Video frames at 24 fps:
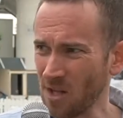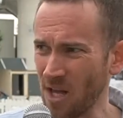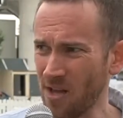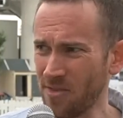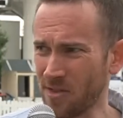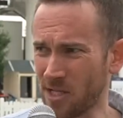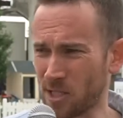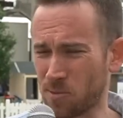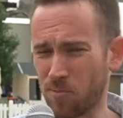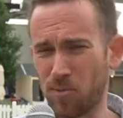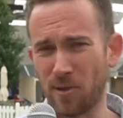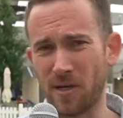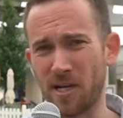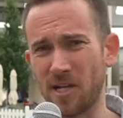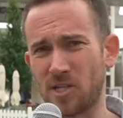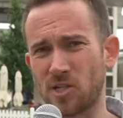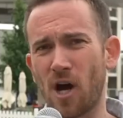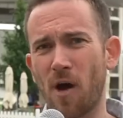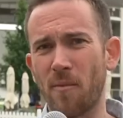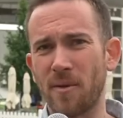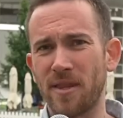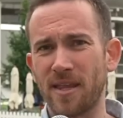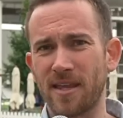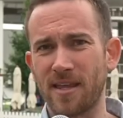There's plenty of
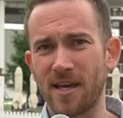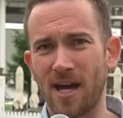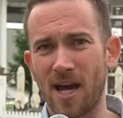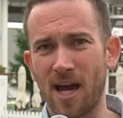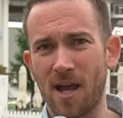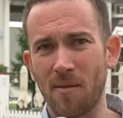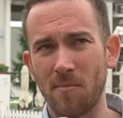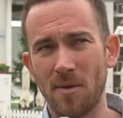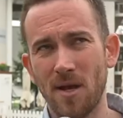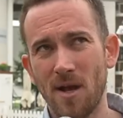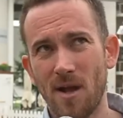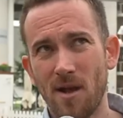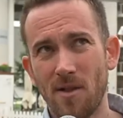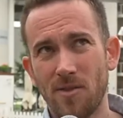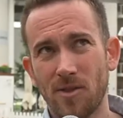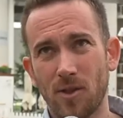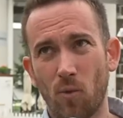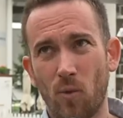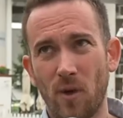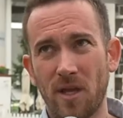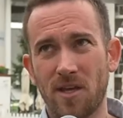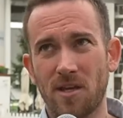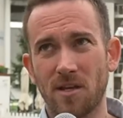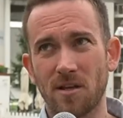time in the game. The
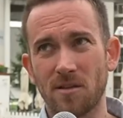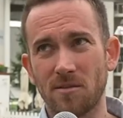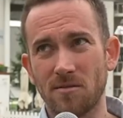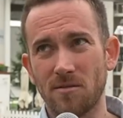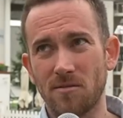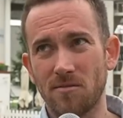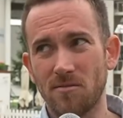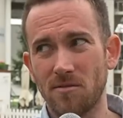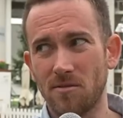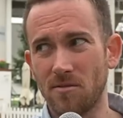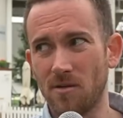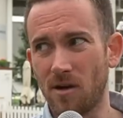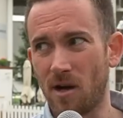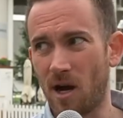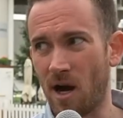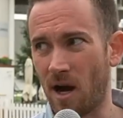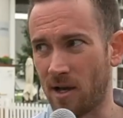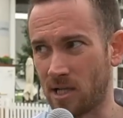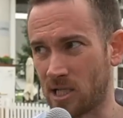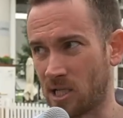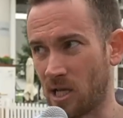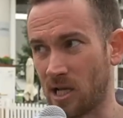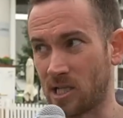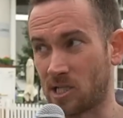wicket,
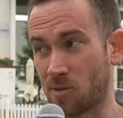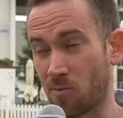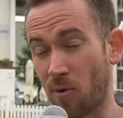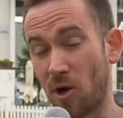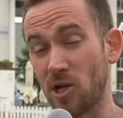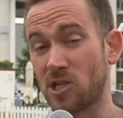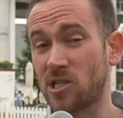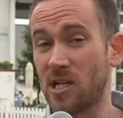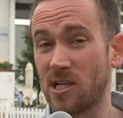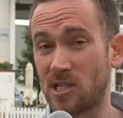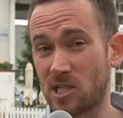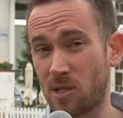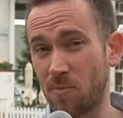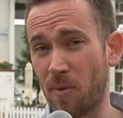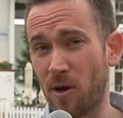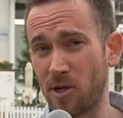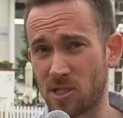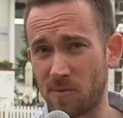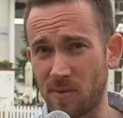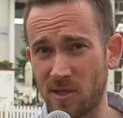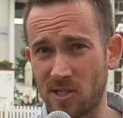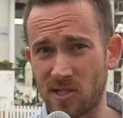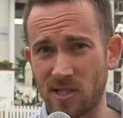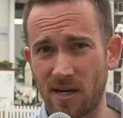it's supposed
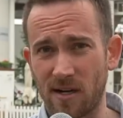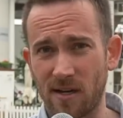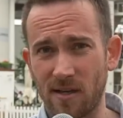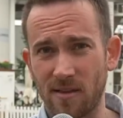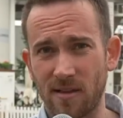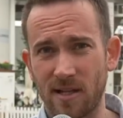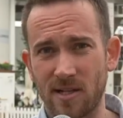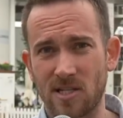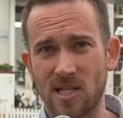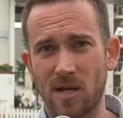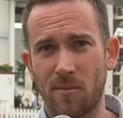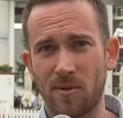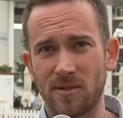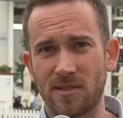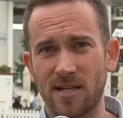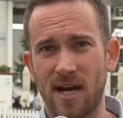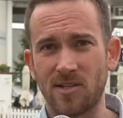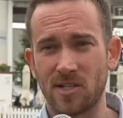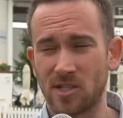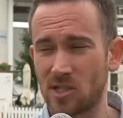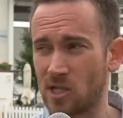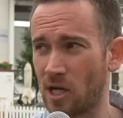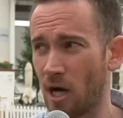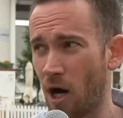to be sunny the next couple of
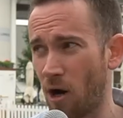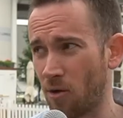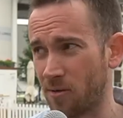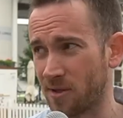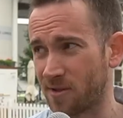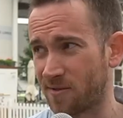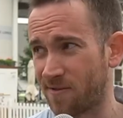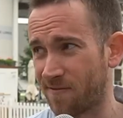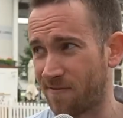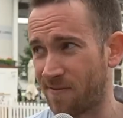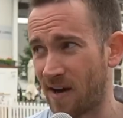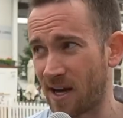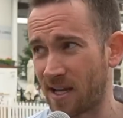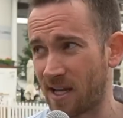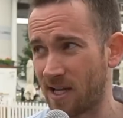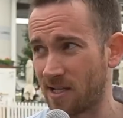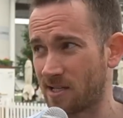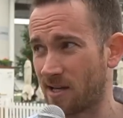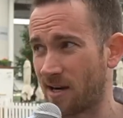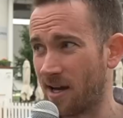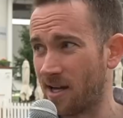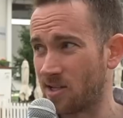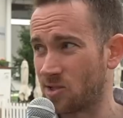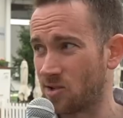days. It's cold as fuck here
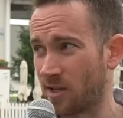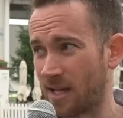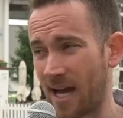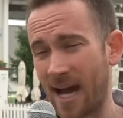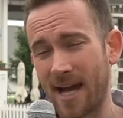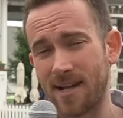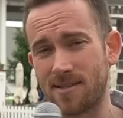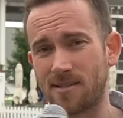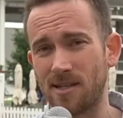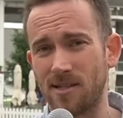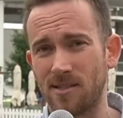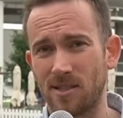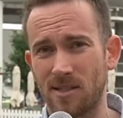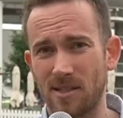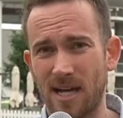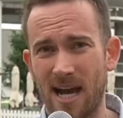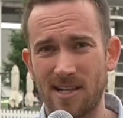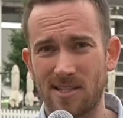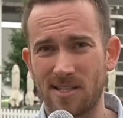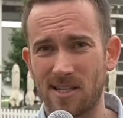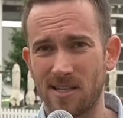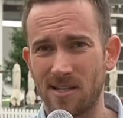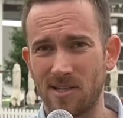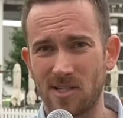today. It's like 17,
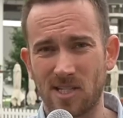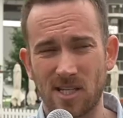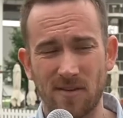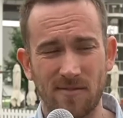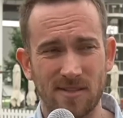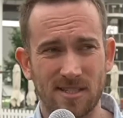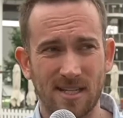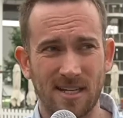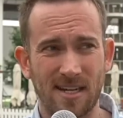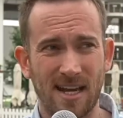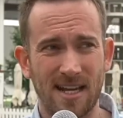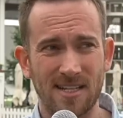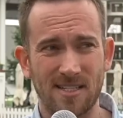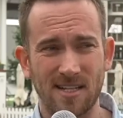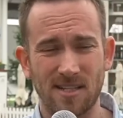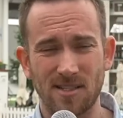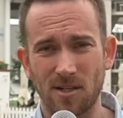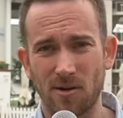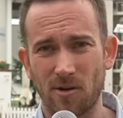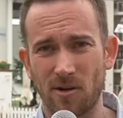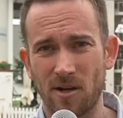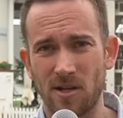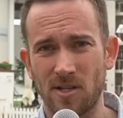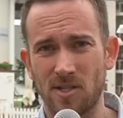18
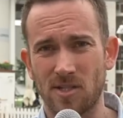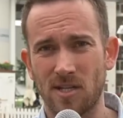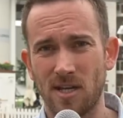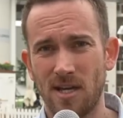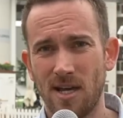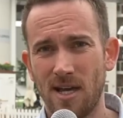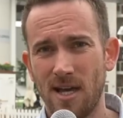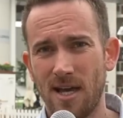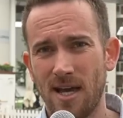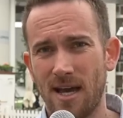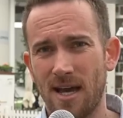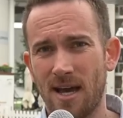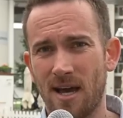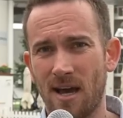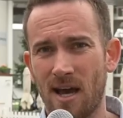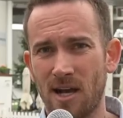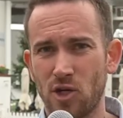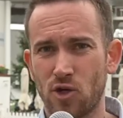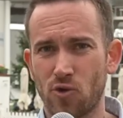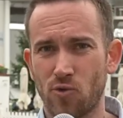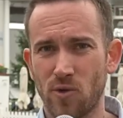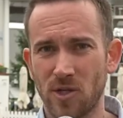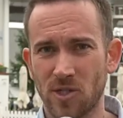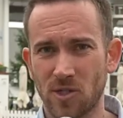degrees
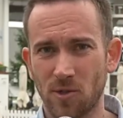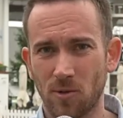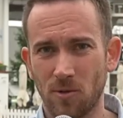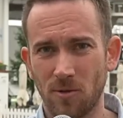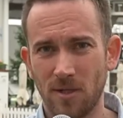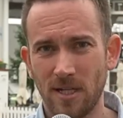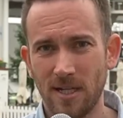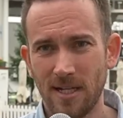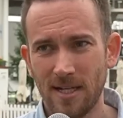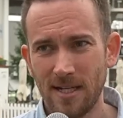and drizzle.